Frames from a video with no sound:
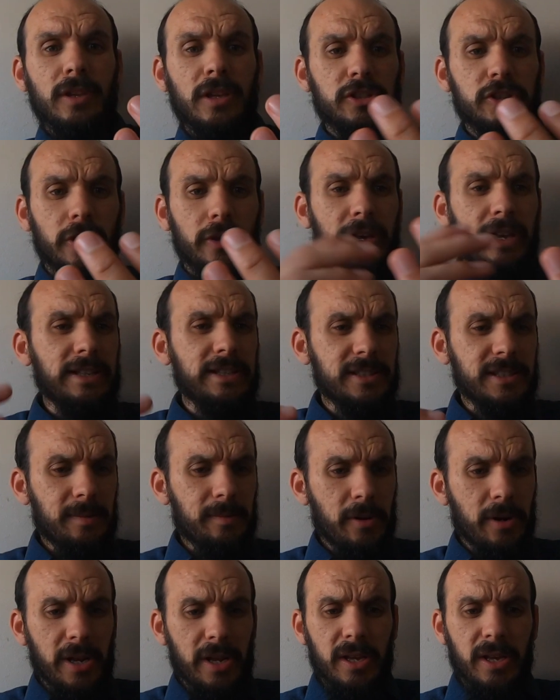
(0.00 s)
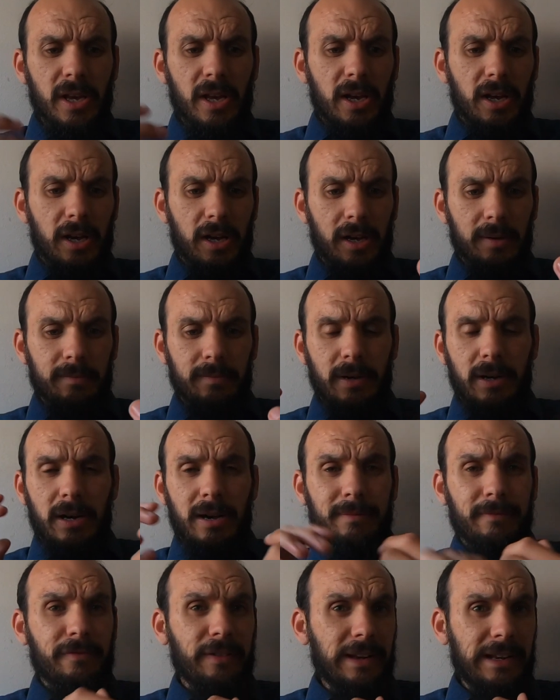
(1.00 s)
So in summary, I'm
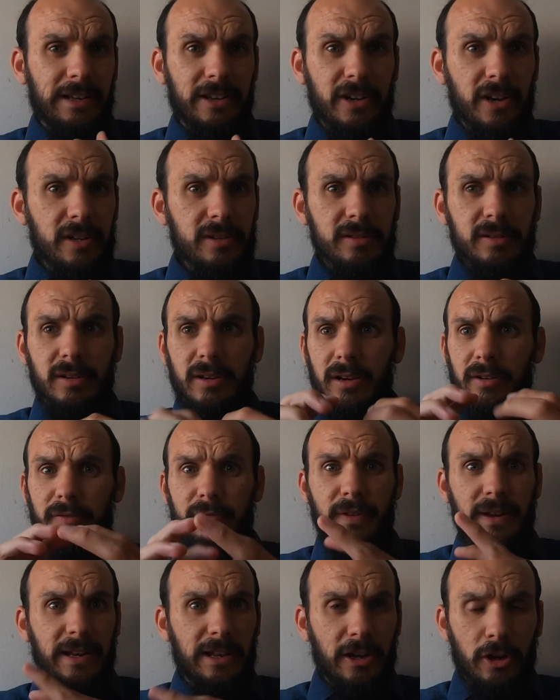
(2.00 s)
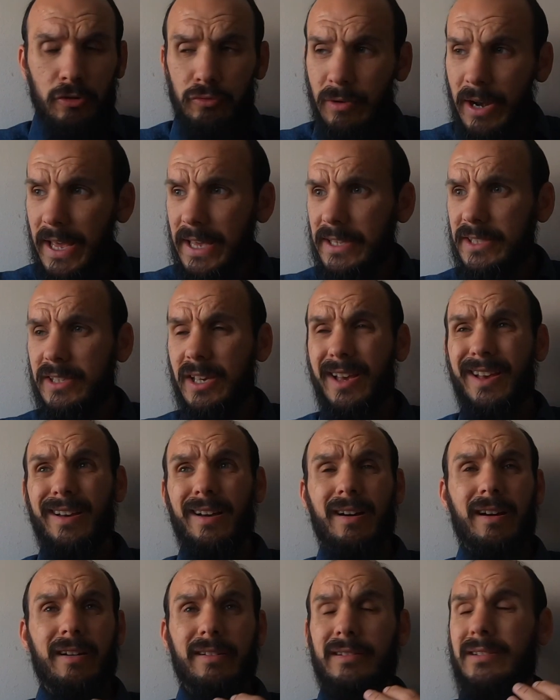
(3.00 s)
feeling good. I'm feeling great.
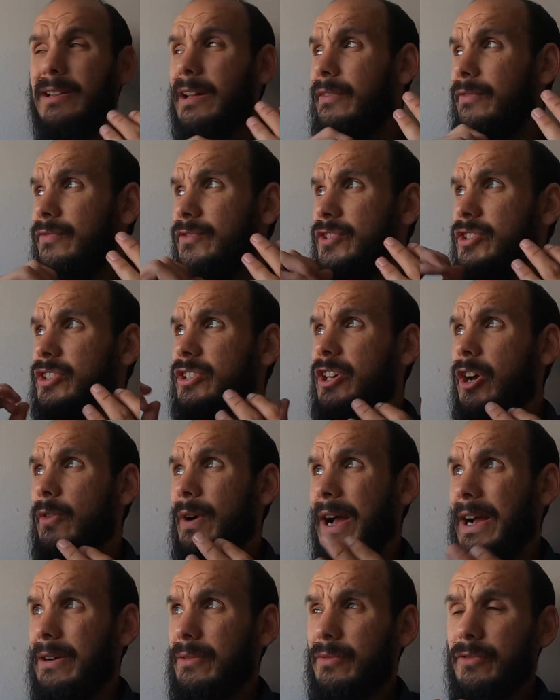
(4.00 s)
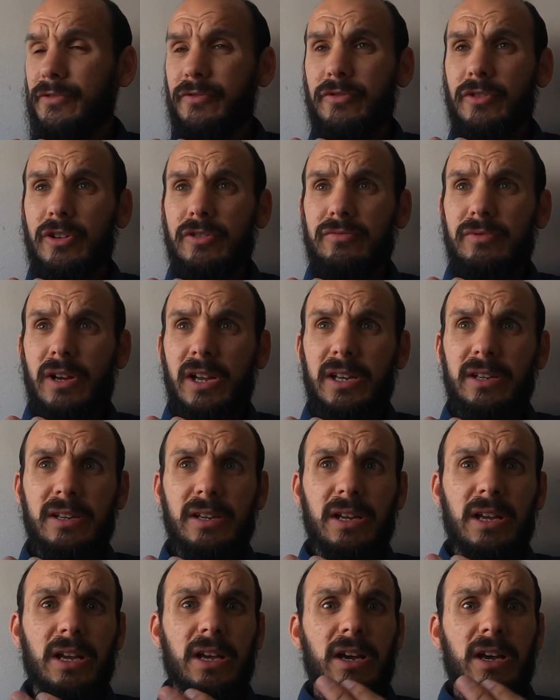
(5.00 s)
I'd love to go out for a run.